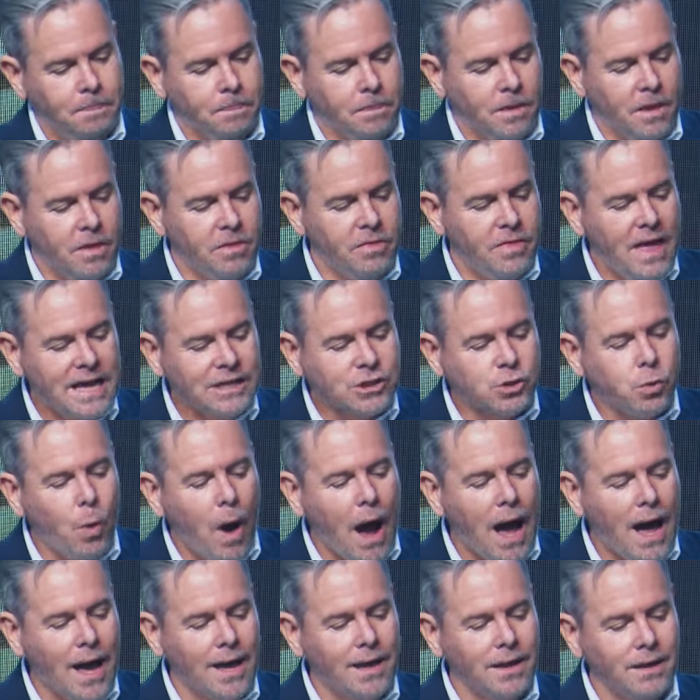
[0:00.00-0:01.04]
And that's
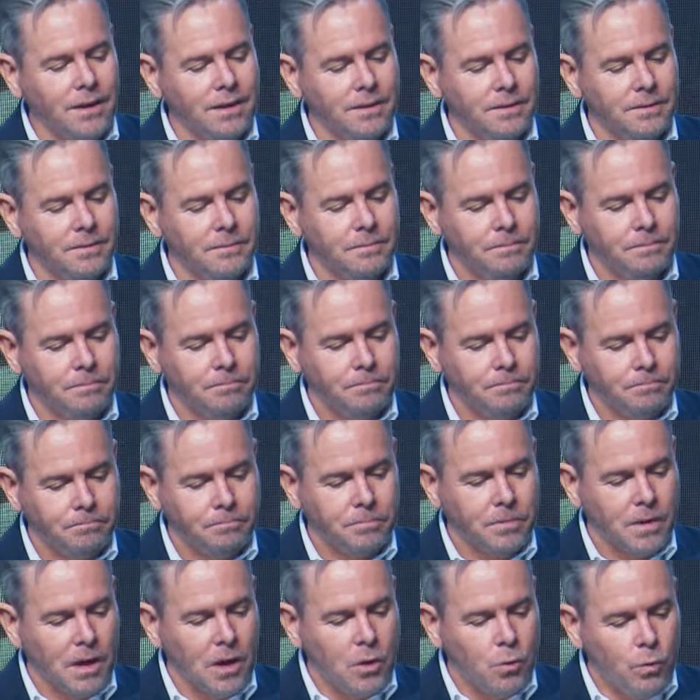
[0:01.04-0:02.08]
why
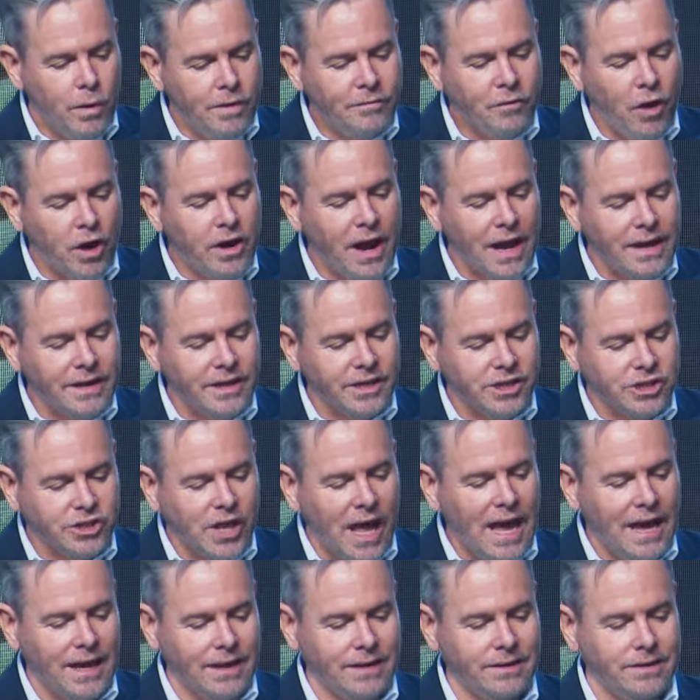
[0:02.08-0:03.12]
we've got to
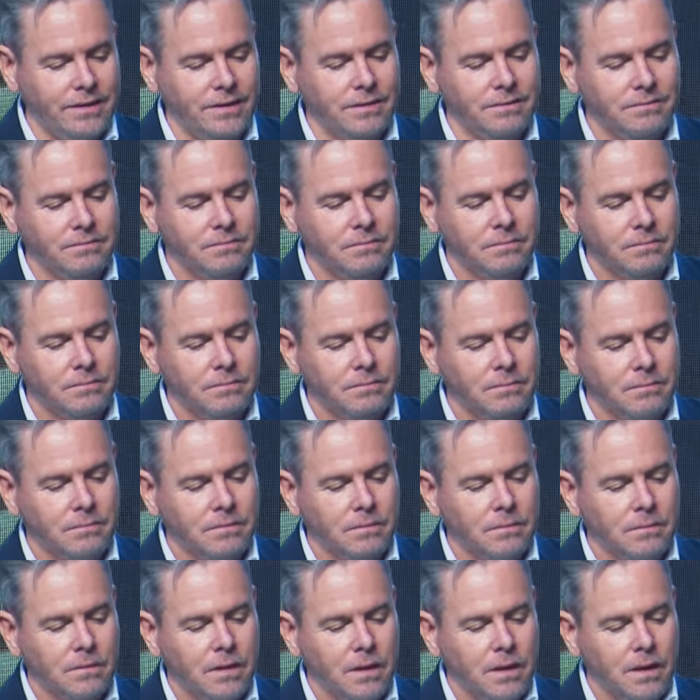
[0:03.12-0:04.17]
understand
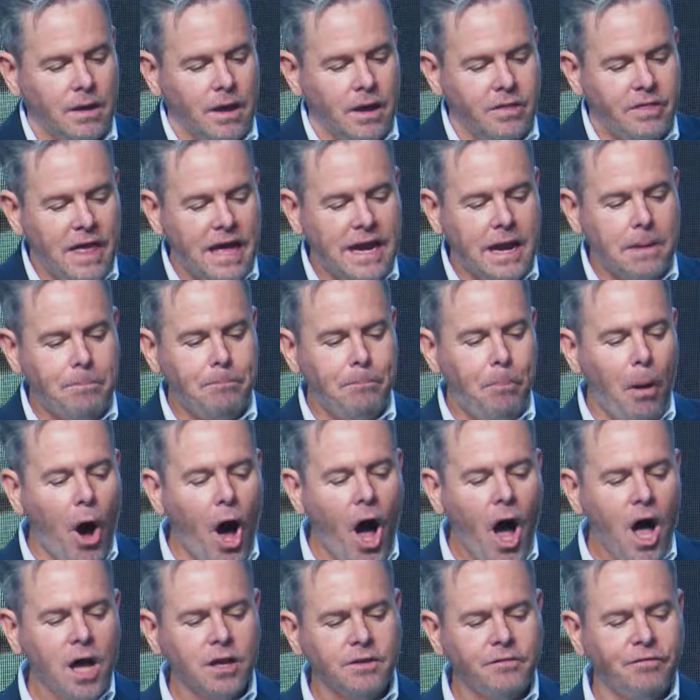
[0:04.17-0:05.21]
that
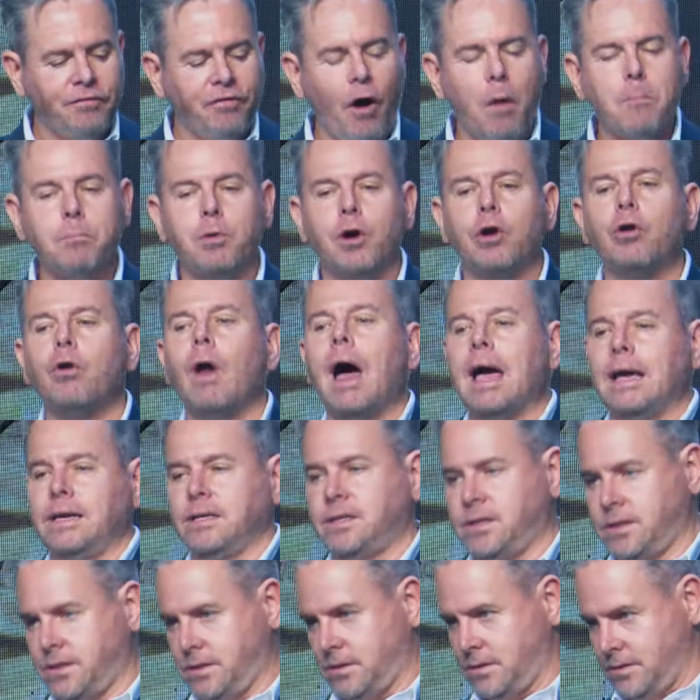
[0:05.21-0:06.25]
apart from
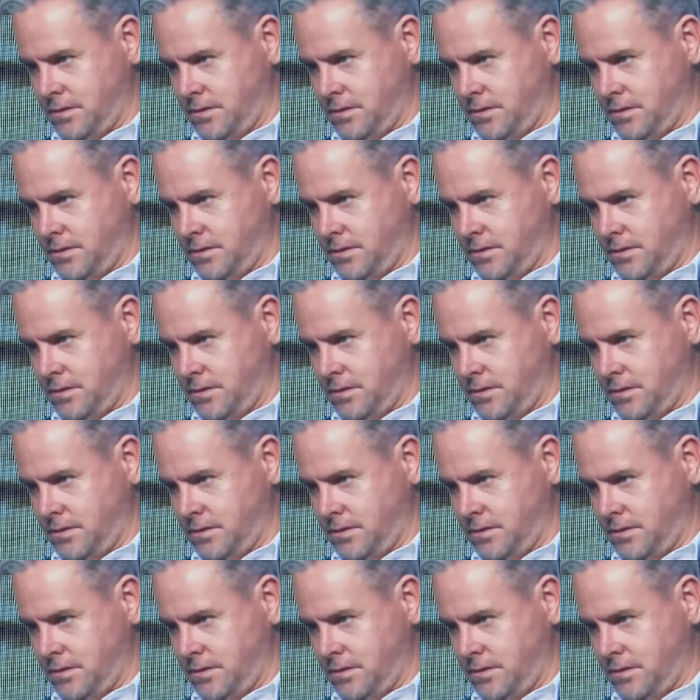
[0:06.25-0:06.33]
Christ,